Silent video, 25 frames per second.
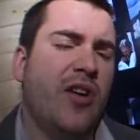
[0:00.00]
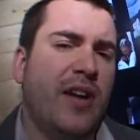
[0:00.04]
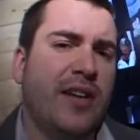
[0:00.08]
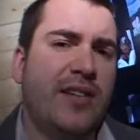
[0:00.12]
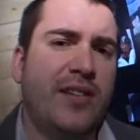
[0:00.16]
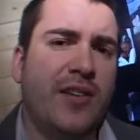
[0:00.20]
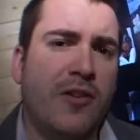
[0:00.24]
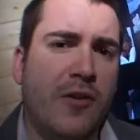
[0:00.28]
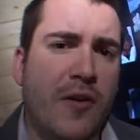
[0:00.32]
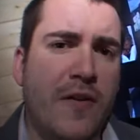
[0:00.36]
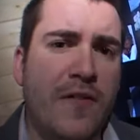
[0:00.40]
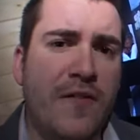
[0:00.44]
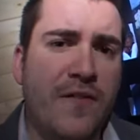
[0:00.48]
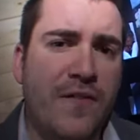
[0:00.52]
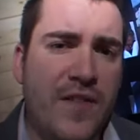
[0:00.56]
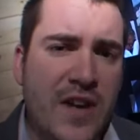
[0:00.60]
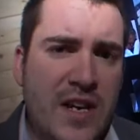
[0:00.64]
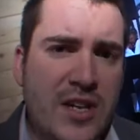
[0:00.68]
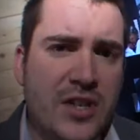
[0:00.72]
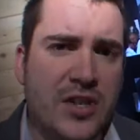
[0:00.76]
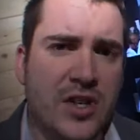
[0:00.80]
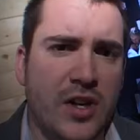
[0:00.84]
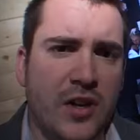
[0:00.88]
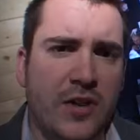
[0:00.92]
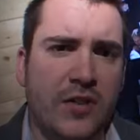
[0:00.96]
not necessarily of
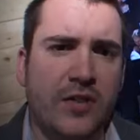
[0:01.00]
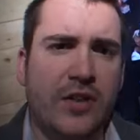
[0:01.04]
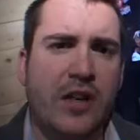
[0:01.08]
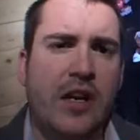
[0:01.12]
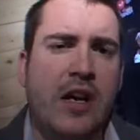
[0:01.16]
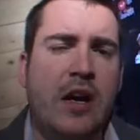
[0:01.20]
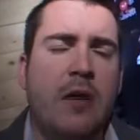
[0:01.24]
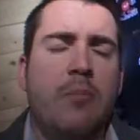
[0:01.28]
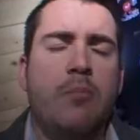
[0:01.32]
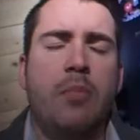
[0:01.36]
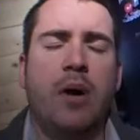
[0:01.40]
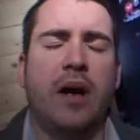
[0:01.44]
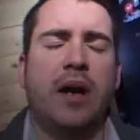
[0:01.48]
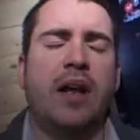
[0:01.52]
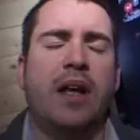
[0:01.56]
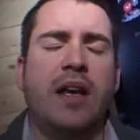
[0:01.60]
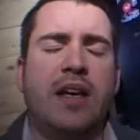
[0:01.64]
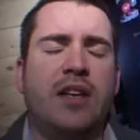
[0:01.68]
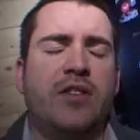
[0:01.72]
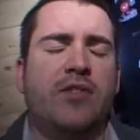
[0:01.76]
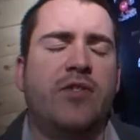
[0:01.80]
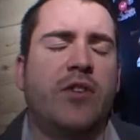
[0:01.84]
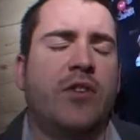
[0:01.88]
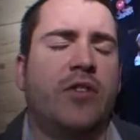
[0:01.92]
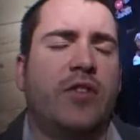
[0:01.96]
features,
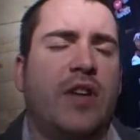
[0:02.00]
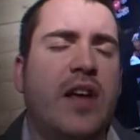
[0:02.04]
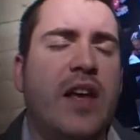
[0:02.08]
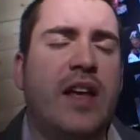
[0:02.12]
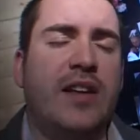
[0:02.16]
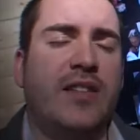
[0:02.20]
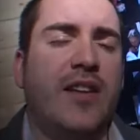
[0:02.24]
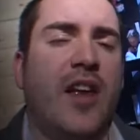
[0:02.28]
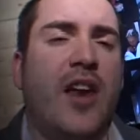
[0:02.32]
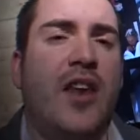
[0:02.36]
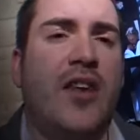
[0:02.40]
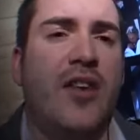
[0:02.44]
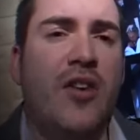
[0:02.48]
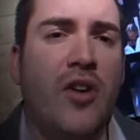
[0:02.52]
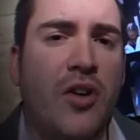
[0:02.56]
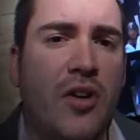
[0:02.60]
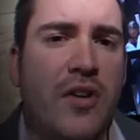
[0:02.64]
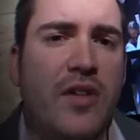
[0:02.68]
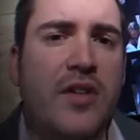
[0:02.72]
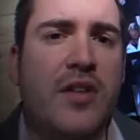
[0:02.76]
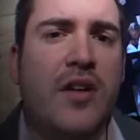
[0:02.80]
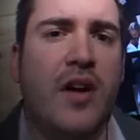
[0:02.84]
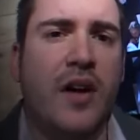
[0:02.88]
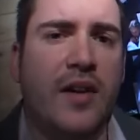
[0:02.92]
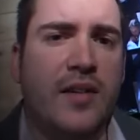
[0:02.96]
but it's a
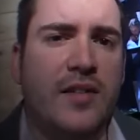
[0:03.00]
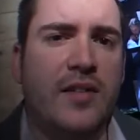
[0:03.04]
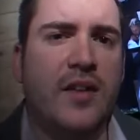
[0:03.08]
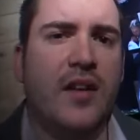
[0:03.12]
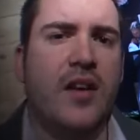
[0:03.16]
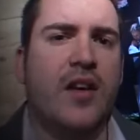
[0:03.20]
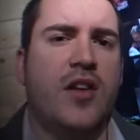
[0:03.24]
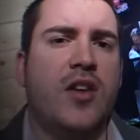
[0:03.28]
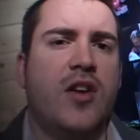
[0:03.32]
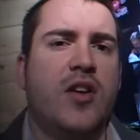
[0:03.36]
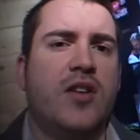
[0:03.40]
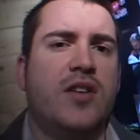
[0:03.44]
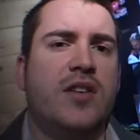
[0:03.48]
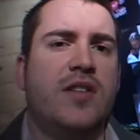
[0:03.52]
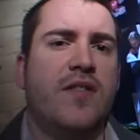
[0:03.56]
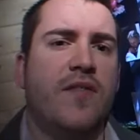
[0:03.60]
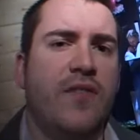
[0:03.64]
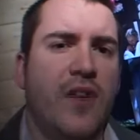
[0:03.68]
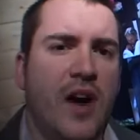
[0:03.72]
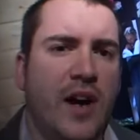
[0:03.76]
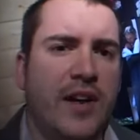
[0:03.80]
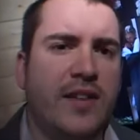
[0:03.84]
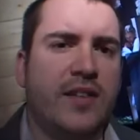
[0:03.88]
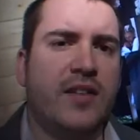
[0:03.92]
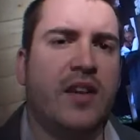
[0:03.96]
lot nicer
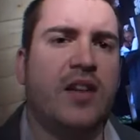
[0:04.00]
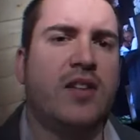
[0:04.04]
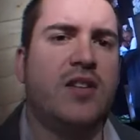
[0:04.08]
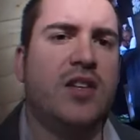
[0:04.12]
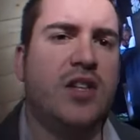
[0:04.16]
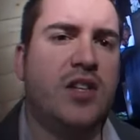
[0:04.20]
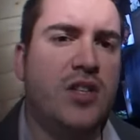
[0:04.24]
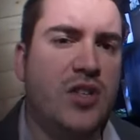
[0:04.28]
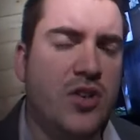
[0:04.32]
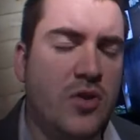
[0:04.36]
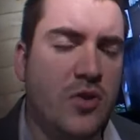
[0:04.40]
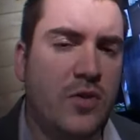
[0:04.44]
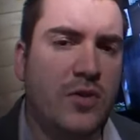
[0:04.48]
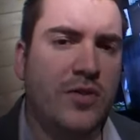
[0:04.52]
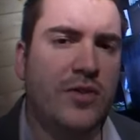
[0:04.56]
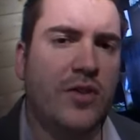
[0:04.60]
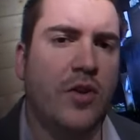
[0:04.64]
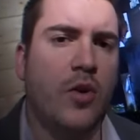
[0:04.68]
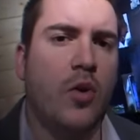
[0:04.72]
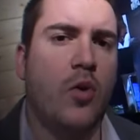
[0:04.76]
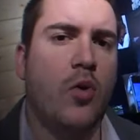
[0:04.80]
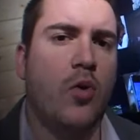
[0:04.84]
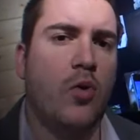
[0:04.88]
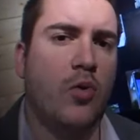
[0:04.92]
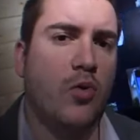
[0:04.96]
device to
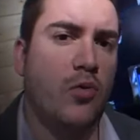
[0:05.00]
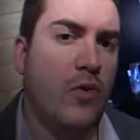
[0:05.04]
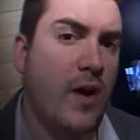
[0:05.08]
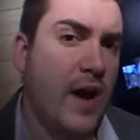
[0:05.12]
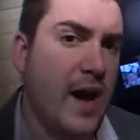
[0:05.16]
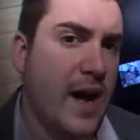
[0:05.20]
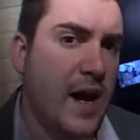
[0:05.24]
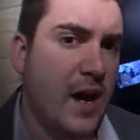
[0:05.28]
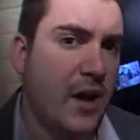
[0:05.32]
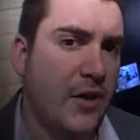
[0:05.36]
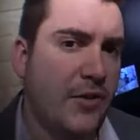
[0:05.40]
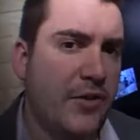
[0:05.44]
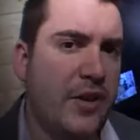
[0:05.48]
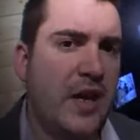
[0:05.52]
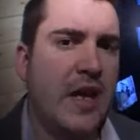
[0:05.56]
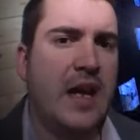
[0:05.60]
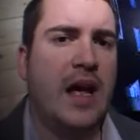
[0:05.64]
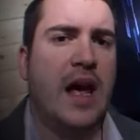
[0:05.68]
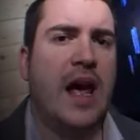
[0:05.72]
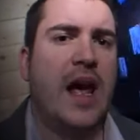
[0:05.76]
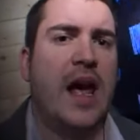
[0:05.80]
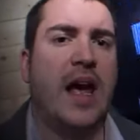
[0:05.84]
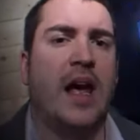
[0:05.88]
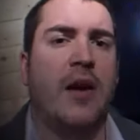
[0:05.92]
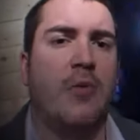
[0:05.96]
use all round,
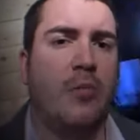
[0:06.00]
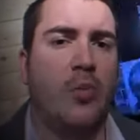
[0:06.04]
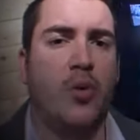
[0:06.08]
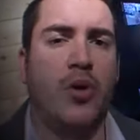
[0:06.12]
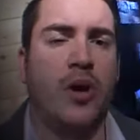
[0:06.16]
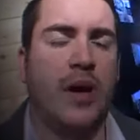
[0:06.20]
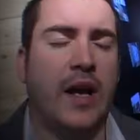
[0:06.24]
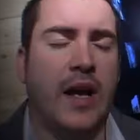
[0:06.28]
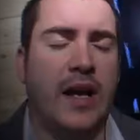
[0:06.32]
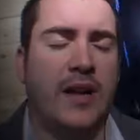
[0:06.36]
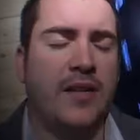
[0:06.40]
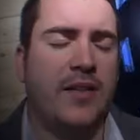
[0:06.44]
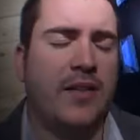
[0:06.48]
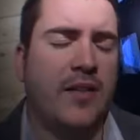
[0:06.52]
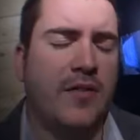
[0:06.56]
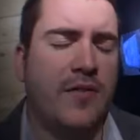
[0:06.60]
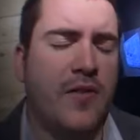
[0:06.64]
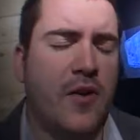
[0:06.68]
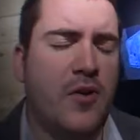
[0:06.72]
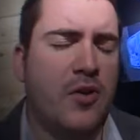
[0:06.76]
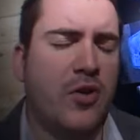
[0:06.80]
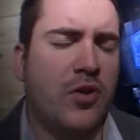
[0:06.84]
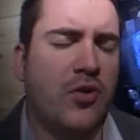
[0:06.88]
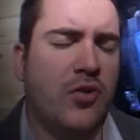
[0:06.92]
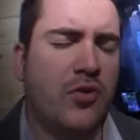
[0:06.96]
and put
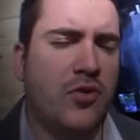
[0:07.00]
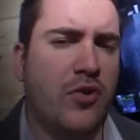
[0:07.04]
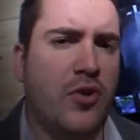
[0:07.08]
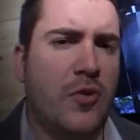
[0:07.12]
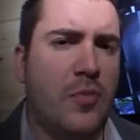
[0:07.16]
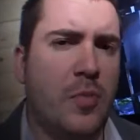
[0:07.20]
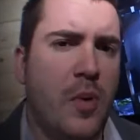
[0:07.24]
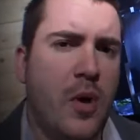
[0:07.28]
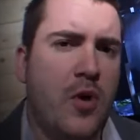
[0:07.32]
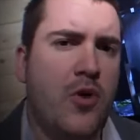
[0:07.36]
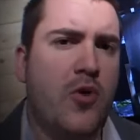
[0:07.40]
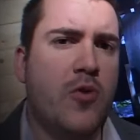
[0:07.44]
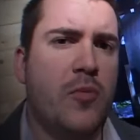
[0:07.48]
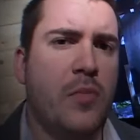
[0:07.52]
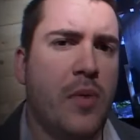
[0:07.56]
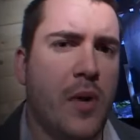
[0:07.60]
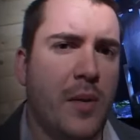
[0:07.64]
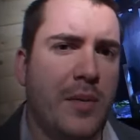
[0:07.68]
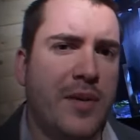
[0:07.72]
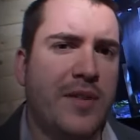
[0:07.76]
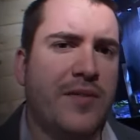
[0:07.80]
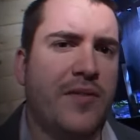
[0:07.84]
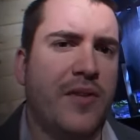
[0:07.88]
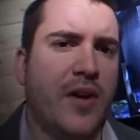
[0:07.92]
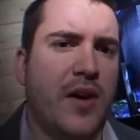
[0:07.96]
against a focus group,
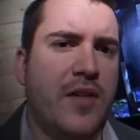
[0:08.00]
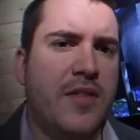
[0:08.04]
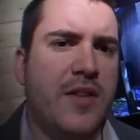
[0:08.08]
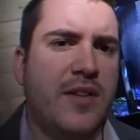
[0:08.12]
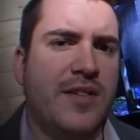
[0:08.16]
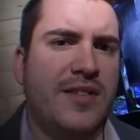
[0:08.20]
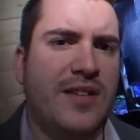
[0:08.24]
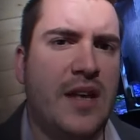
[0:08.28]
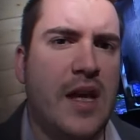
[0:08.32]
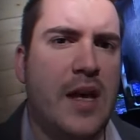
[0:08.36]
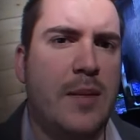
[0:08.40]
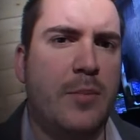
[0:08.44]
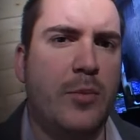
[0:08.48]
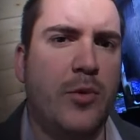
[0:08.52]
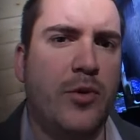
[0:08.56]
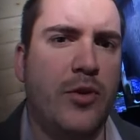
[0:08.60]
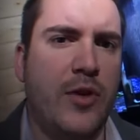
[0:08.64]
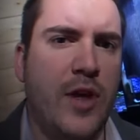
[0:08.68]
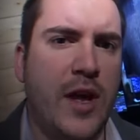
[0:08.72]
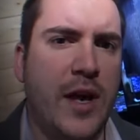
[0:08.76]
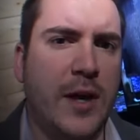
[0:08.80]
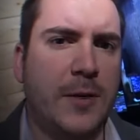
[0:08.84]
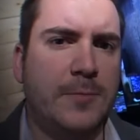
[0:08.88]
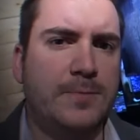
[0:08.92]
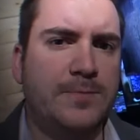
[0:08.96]
you'd probably find the same
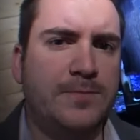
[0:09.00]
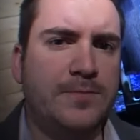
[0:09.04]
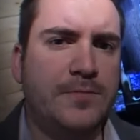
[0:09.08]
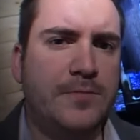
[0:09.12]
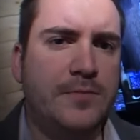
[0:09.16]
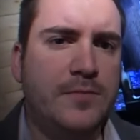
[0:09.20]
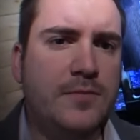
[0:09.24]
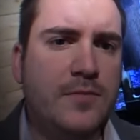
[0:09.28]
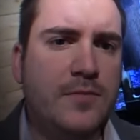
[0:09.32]
thing.